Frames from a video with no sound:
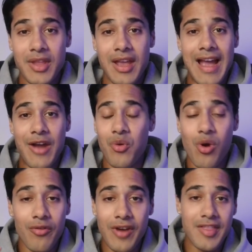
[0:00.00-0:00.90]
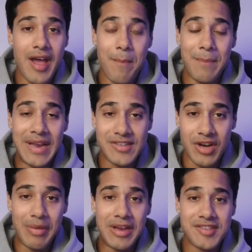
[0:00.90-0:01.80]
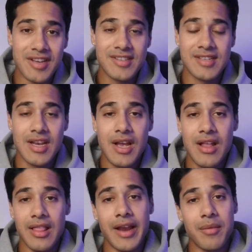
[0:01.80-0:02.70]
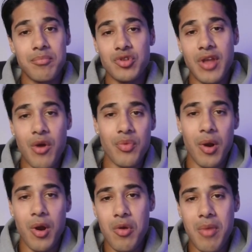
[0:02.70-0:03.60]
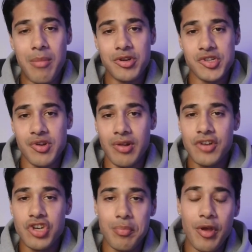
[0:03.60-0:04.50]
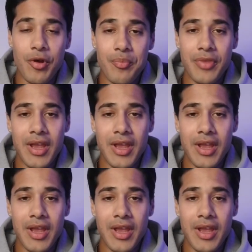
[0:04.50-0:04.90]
how to qualify them based on basics, like do they own their home, how much is their electric bill,